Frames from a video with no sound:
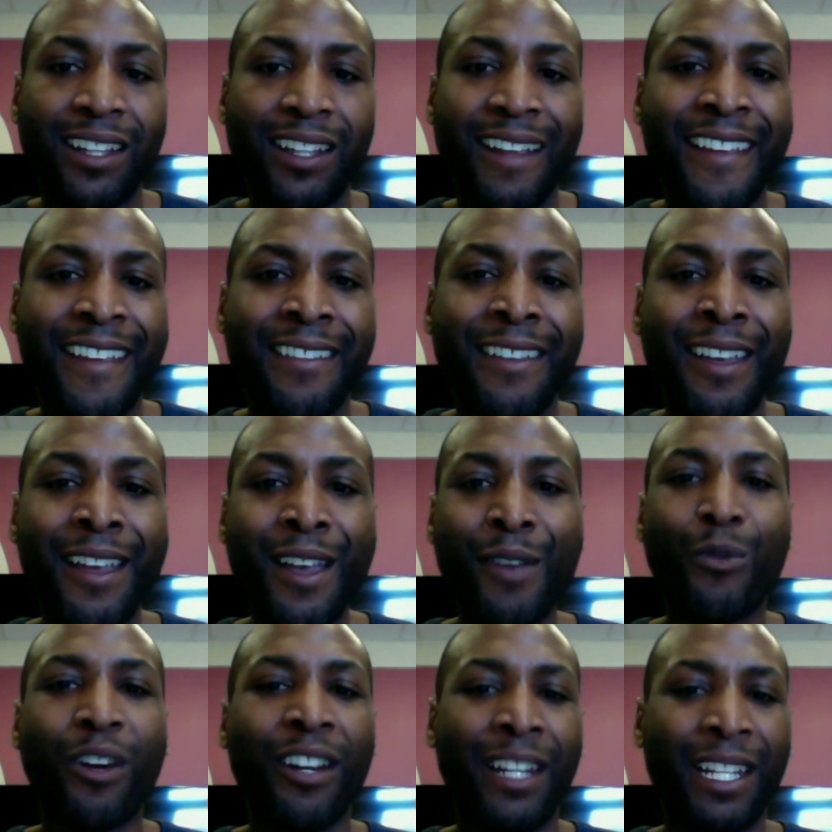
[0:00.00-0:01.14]
and
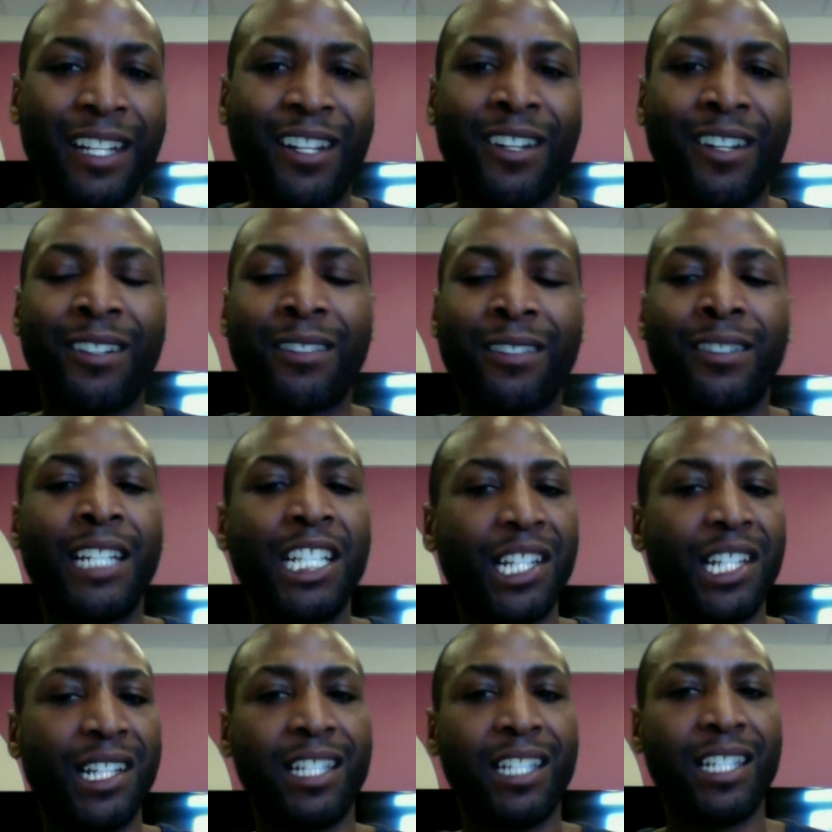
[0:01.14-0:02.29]
we're here teaching
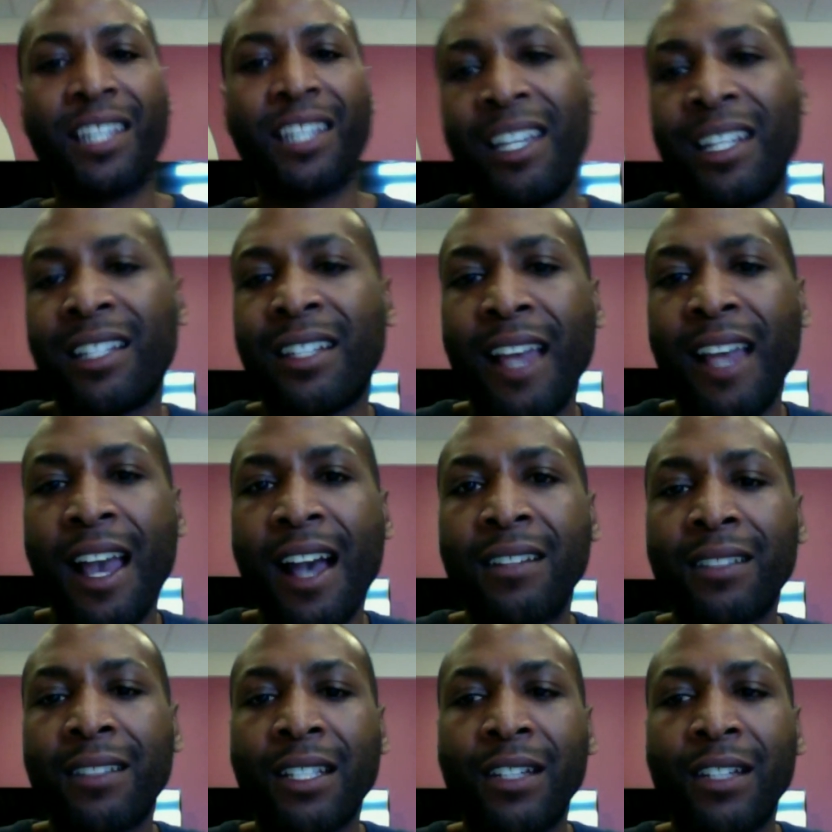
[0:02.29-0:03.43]
these kids how to